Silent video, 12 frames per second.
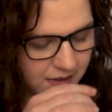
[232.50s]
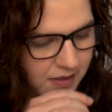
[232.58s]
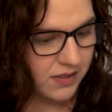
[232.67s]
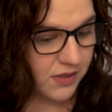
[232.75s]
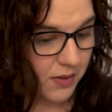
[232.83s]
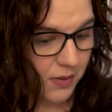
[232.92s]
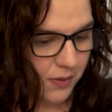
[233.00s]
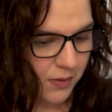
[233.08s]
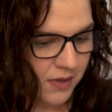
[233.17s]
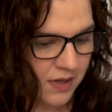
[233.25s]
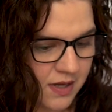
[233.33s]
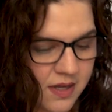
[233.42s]

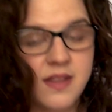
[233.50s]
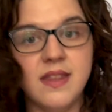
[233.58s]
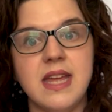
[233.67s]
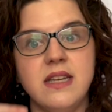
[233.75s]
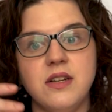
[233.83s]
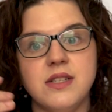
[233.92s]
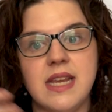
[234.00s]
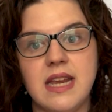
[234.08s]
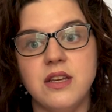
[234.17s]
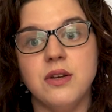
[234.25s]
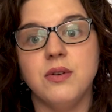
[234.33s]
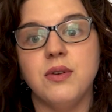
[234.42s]
so then you're
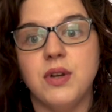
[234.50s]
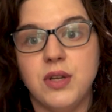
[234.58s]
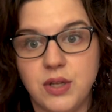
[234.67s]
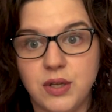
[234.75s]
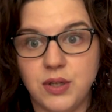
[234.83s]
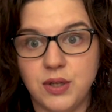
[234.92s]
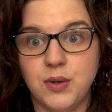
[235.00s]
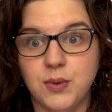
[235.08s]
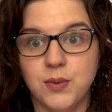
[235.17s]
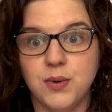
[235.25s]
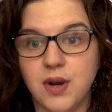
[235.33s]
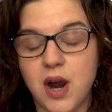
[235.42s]
saying
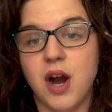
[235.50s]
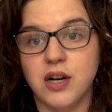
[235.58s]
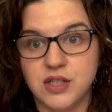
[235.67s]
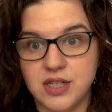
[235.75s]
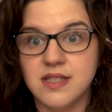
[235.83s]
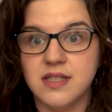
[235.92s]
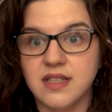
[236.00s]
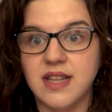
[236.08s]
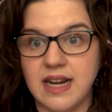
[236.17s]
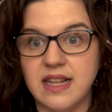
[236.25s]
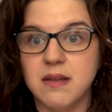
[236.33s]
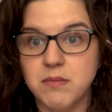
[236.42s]
you are just
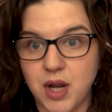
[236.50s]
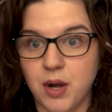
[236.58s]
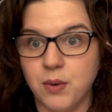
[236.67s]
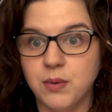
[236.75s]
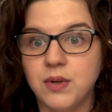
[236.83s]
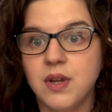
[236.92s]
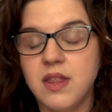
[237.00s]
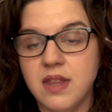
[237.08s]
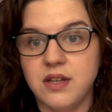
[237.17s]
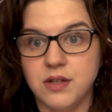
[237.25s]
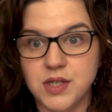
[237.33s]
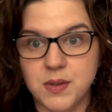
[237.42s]
letting them know
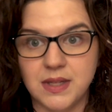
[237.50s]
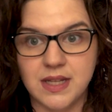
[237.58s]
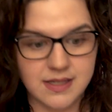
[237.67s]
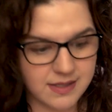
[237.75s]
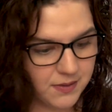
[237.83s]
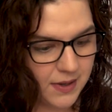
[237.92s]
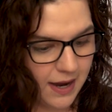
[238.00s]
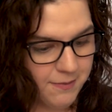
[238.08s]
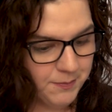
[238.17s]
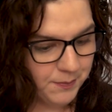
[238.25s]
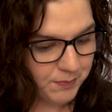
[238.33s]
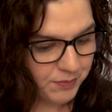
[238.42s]
that you're doing this, okay?
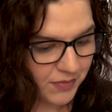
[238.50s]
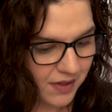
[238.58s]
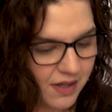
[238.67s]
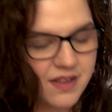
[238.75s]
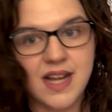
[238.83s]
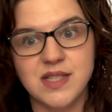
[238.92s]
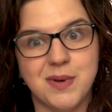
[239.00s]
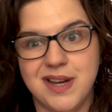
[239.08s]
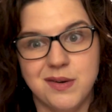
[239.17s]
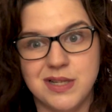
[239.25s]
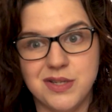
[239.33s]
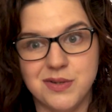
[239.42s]
That's why I
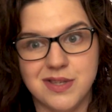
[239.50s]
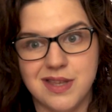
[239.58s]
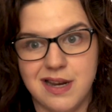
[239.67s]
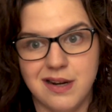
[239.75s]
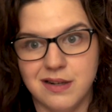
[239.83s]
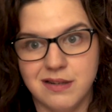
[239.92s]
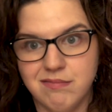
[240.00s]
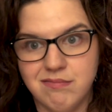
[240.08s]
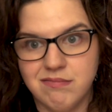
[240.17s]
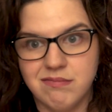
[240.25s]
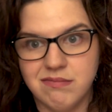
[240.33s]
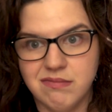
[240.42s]
always use their
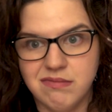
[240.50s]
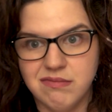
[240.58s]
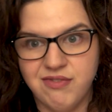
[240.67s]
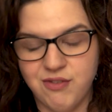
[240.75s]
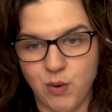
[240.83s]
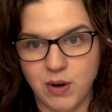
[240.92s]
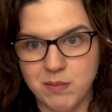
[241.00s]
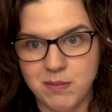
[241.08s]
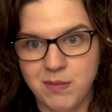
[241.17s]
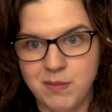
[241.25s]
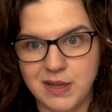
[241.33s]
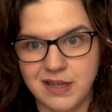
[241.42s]
form,
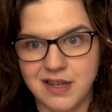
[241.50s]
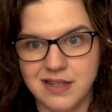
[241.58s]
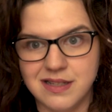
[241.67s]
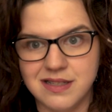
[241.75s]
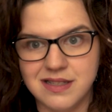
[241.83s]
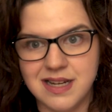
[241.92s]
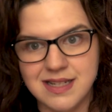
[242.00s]
because